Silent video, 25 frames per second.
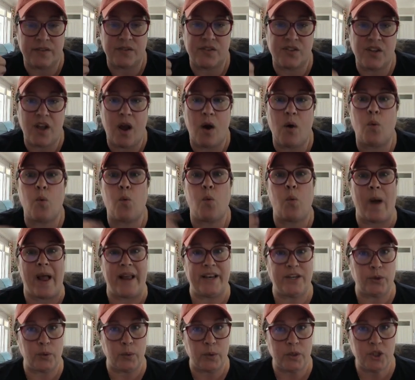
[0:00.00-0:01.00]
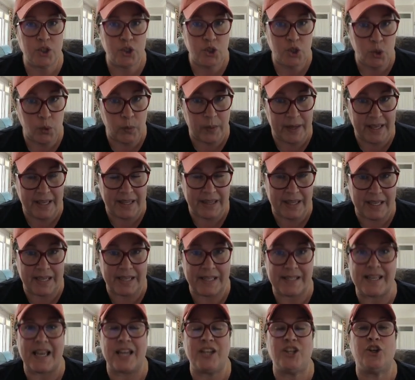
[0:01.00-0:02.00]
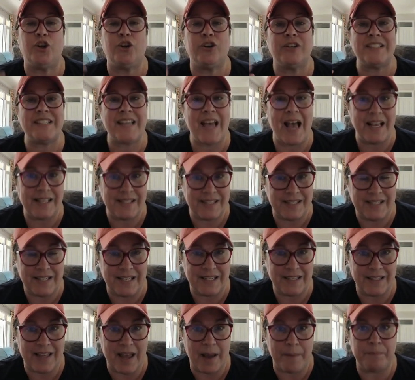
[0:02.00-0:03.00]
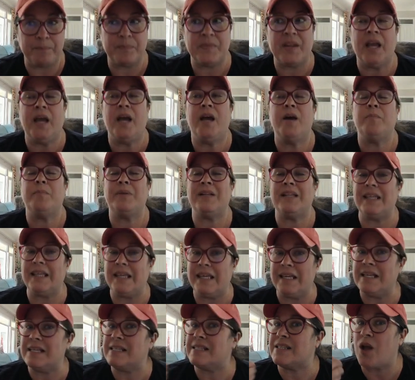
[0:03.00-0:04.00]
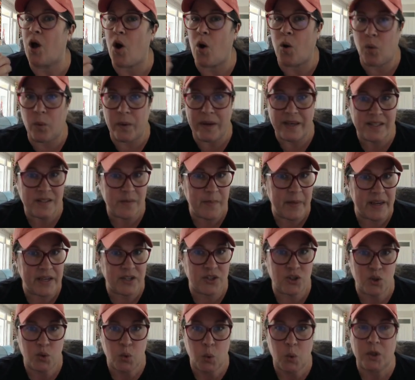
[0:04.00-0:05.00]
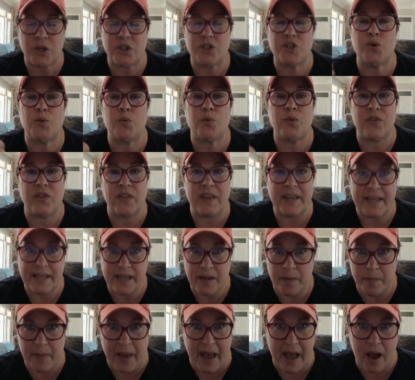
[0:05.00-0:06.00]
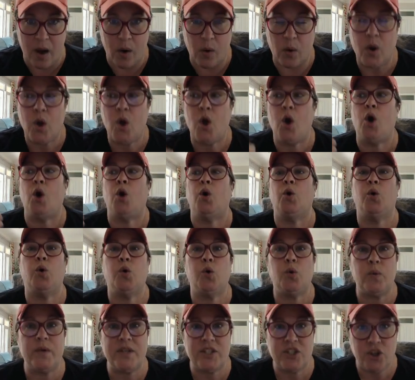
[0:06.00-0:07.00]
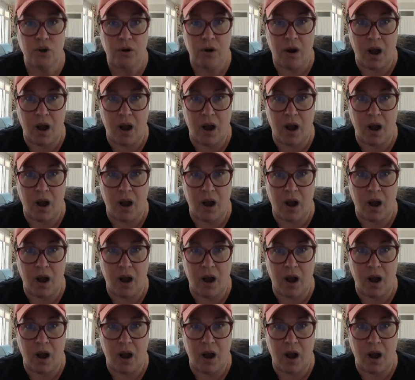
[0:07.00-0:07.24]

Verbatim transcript: So, when you're doing these and you're testing them, please always make sure to think about who is your